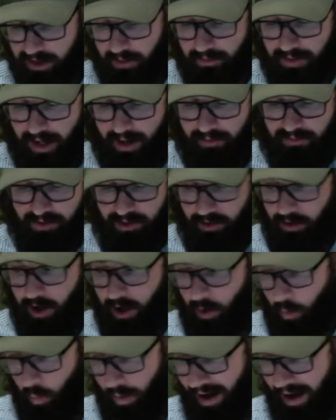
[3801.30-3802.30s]
sometimes they're
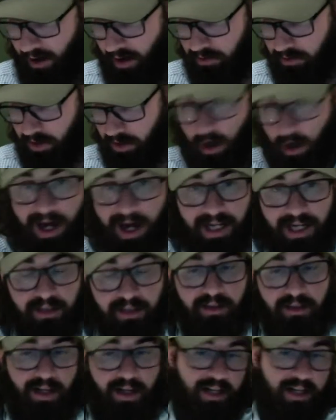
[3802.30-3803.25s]
not wound great.